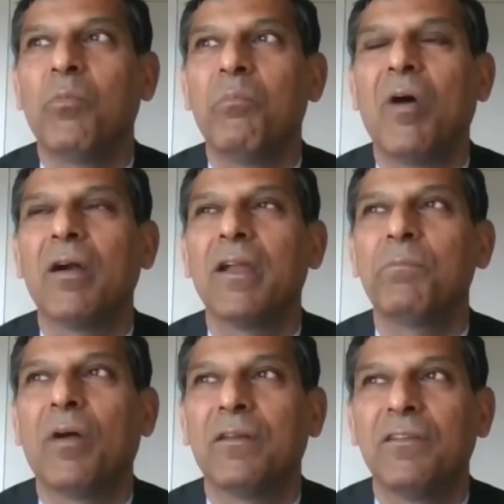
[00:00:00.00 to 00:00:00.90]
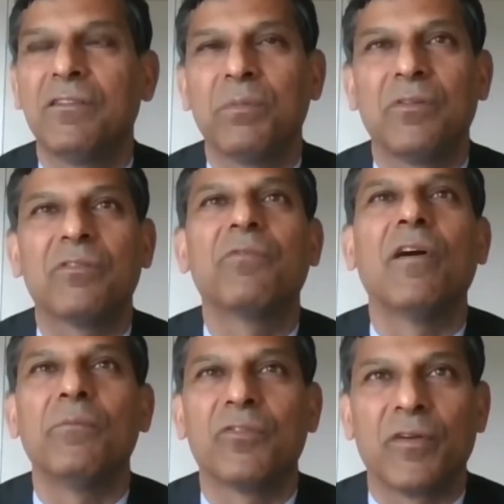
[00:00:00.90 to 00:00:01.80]
market participants,
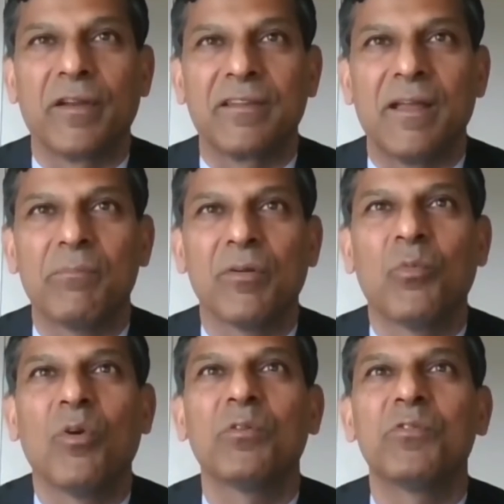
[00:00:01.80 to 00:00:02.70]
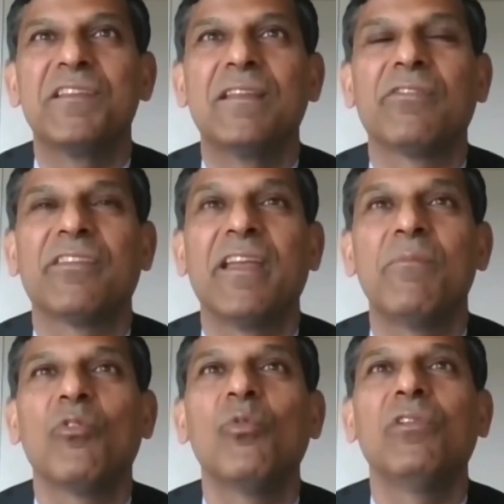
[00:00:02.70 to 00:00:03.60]
firms, for example, want to see the
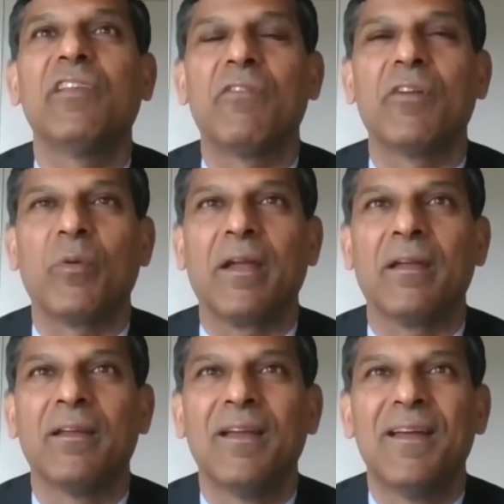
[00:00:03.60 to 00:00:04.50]
same rules everywhere.